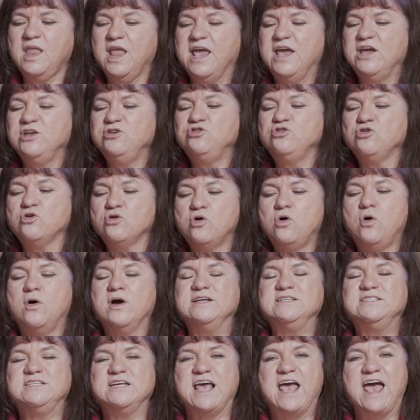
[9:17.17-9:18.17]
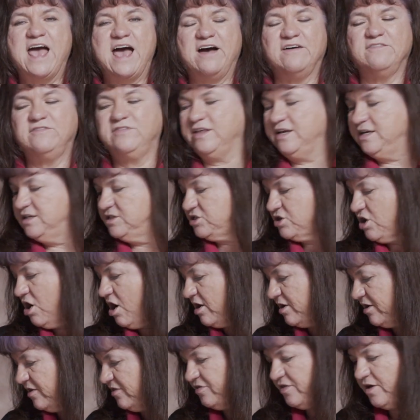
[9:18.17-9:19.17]
And you're going to have these
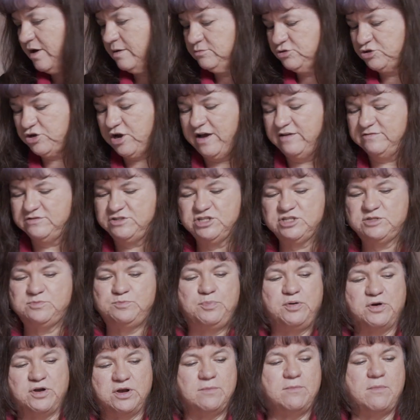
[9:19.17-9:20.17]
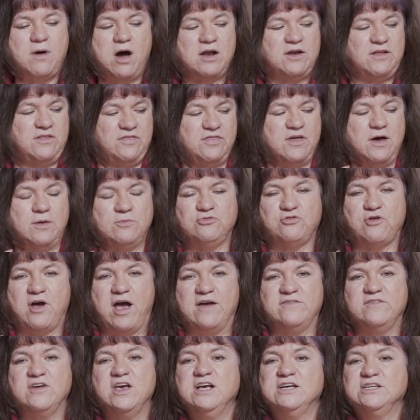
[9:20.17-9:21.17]
on a thumb drive. Just put them on a thumb
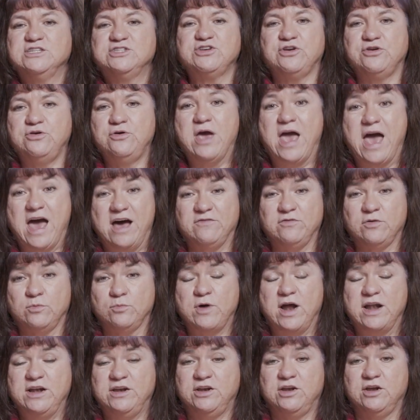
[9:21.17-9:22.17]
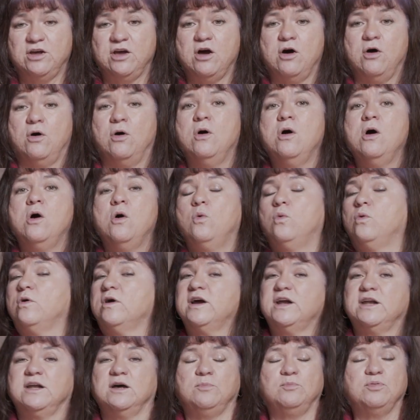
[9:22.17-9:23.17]
drive so you have them ready to go. We're
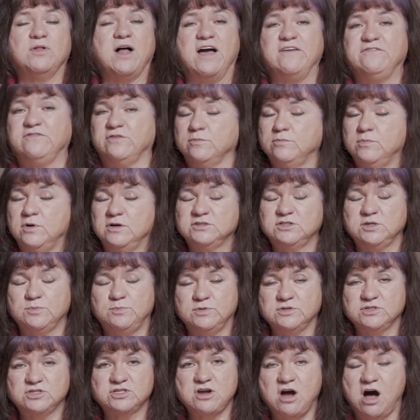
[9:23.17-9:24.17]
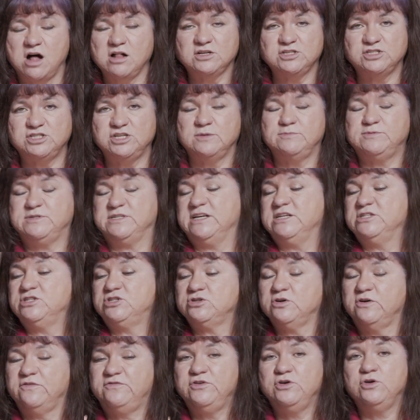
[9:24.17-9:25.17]
going to apply for multiple scholarships. And
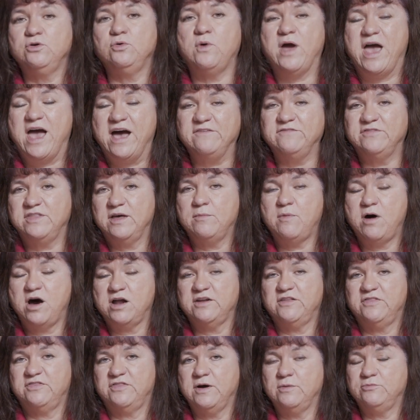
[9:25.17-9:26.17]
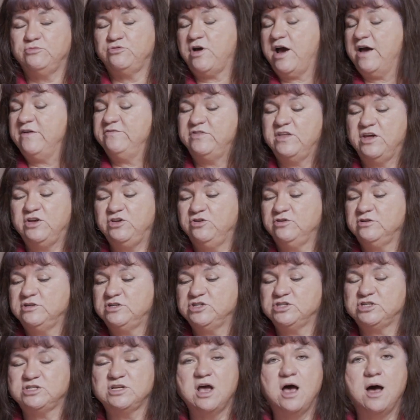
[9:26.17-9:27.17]
so if you have them on a thumb drive, then you're
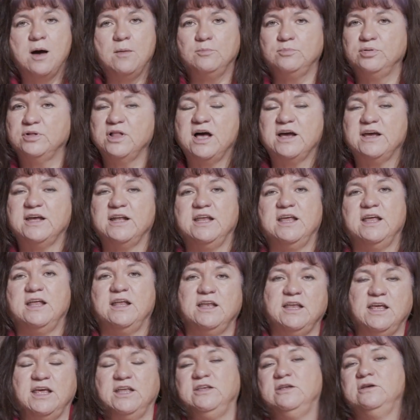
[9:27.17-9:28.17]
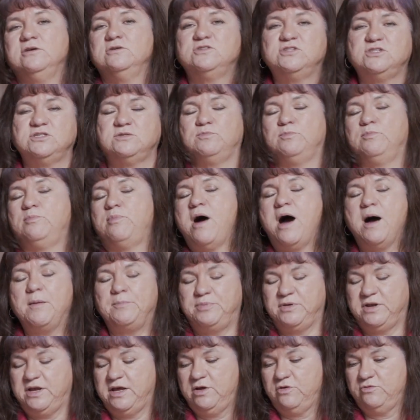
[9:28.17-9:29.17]
just plug it in and you
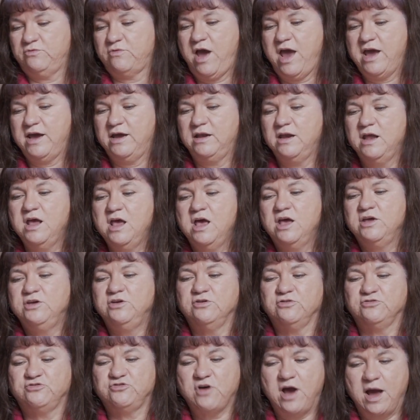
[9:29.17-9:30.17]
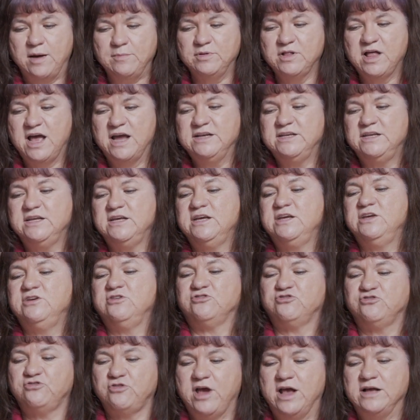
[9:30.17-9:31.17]
pop it in, right? Your tribal ID,
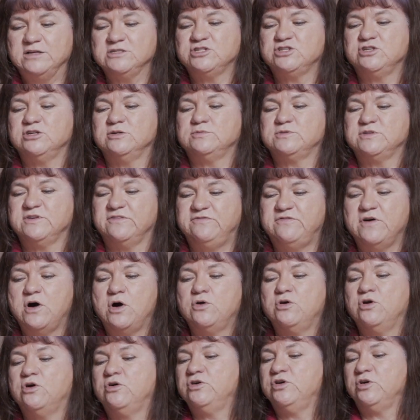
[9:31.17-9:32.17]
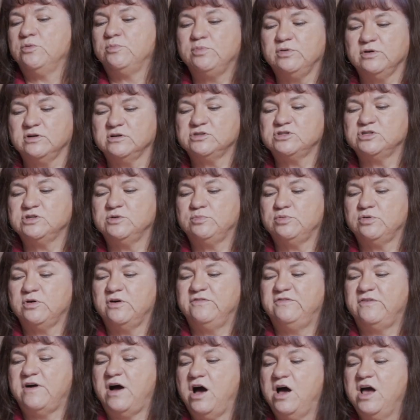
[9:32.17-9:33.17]
your transcripts, a photo, your personal
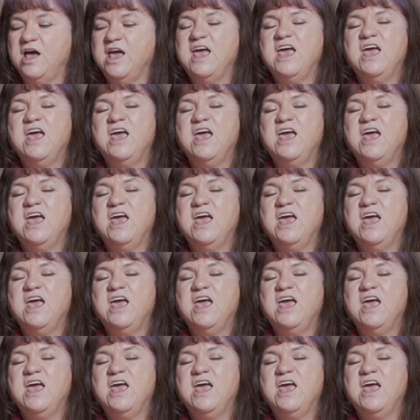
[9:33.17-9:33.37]
profile.